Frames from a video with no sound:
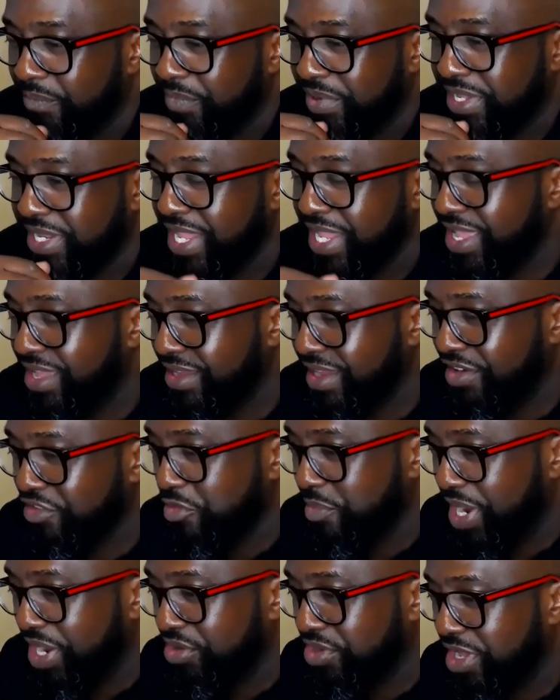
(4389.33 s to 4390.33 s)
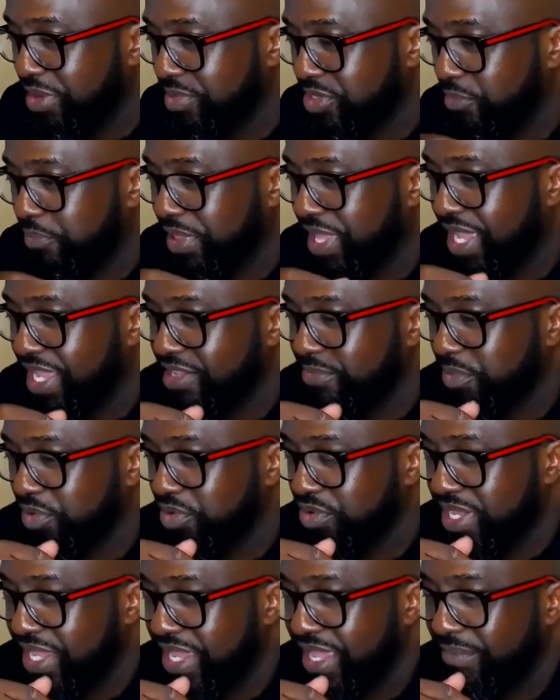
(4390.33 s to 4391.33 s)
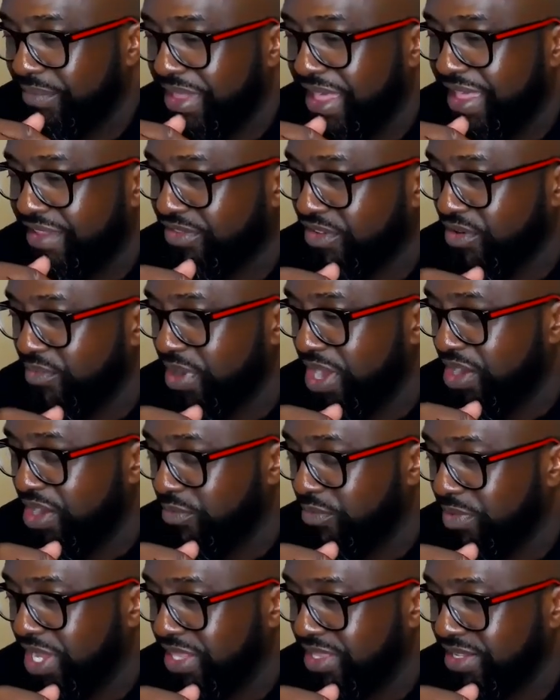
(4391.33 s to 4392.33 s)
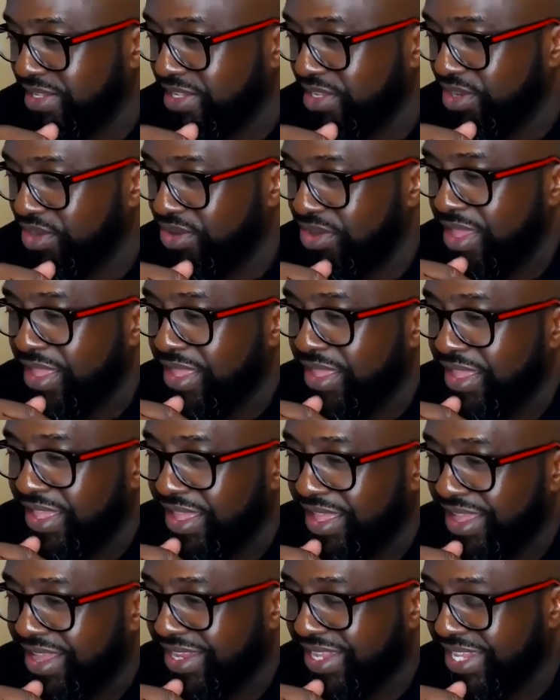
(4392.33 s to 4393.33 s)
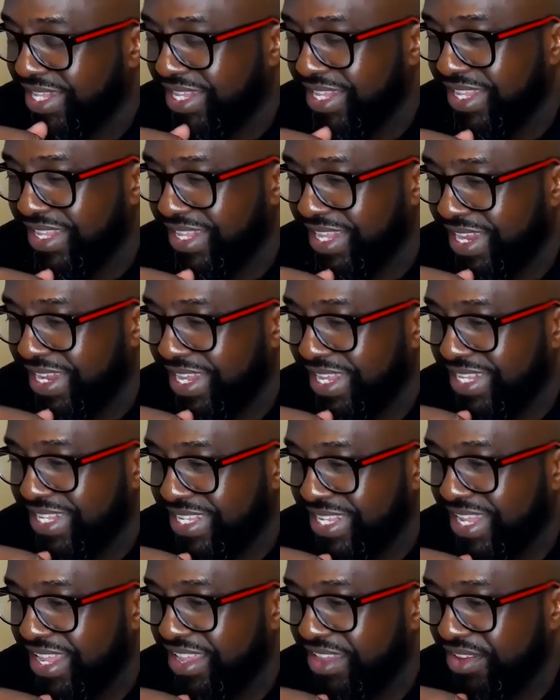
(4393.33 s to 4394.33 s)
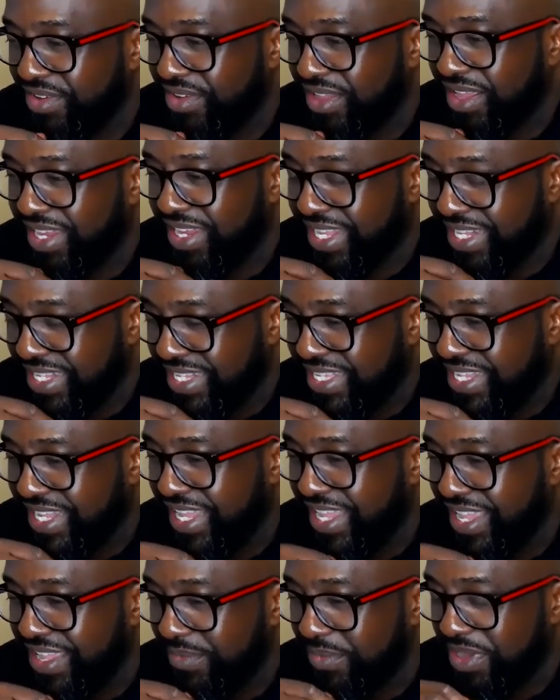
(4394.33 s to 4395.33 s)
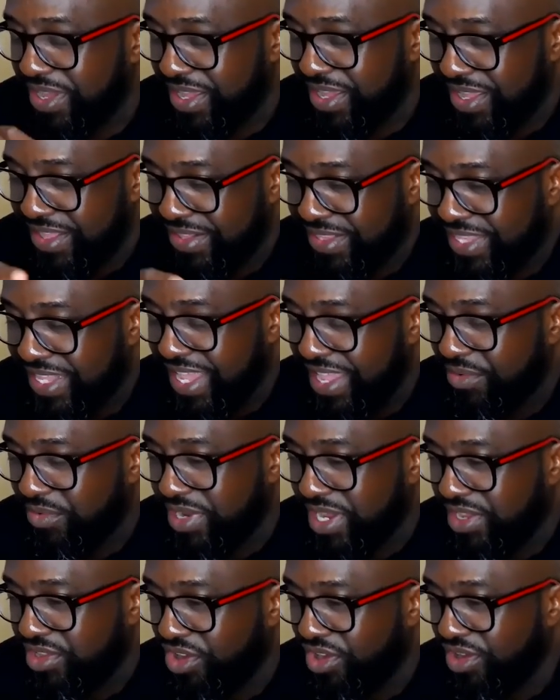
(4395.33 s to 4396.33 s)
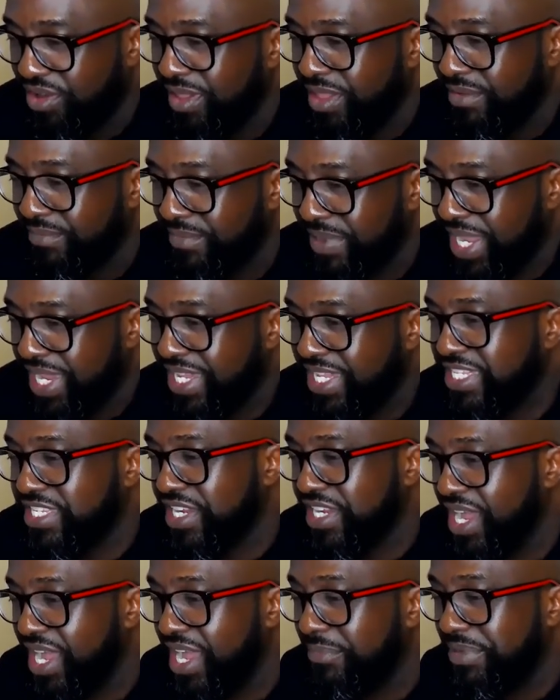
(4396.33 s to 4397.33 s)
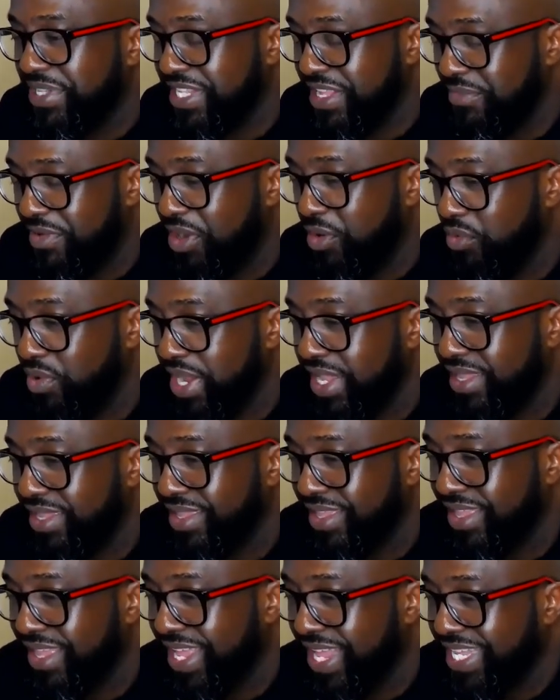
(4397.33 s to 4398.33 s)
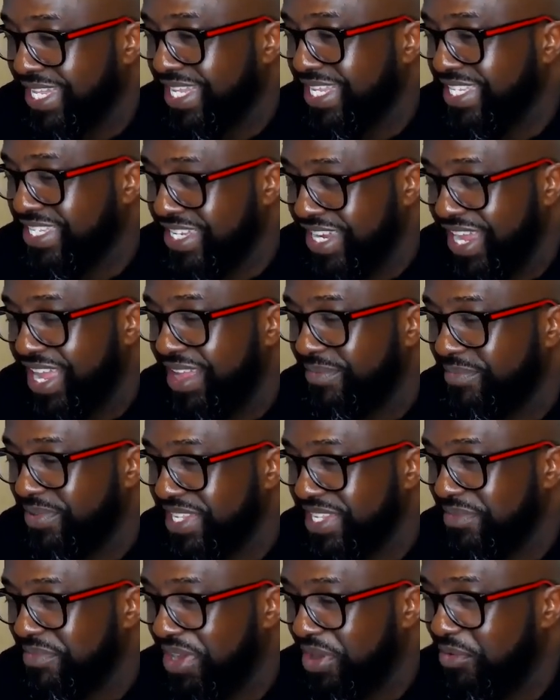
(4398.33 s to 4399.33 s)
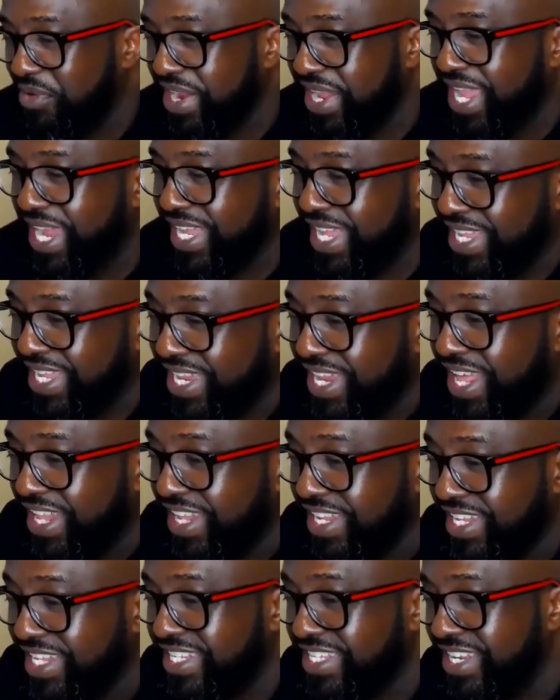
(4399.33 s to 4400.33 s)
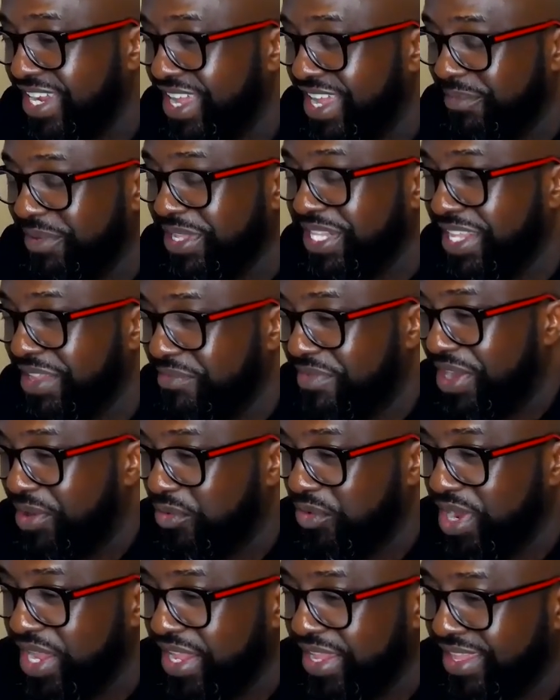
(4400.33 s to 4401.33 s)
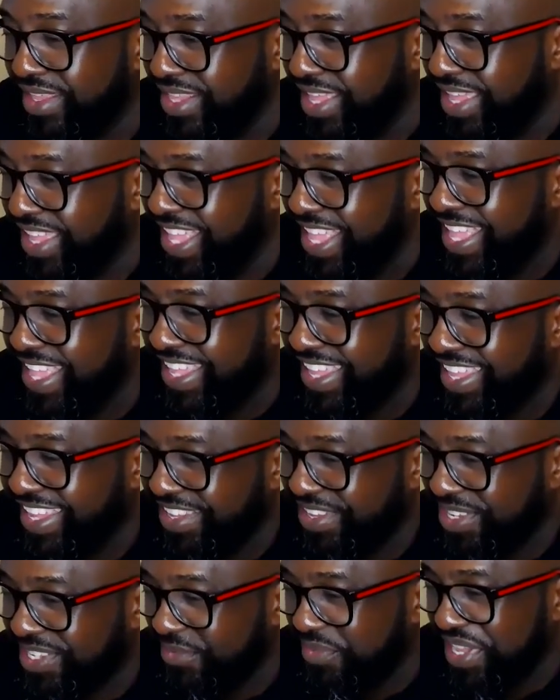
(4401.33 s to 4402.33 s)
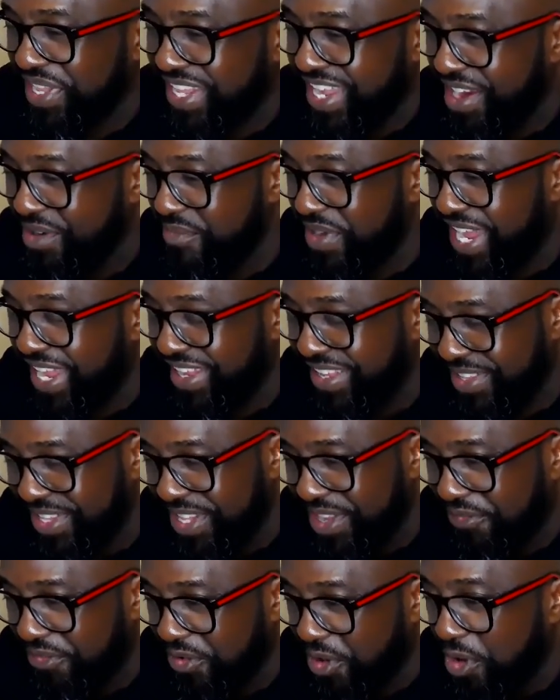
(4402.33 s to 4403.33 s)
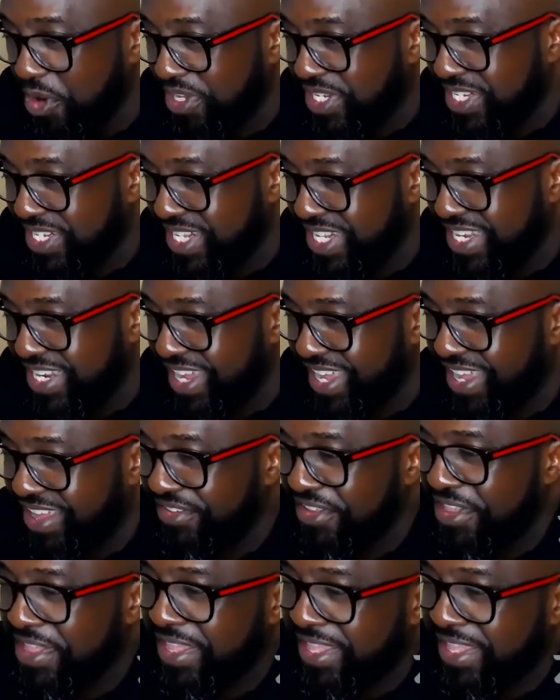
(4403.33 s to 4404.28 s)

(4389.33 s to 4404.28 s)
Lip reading: But now everybody who comes to Appliance Boot Camp, after about a month or so, I get the same thing when they call, man, this job is in my way. This job is in my way. I gotta get out of this job. It's in my way. It used to be everybody look forward to the job.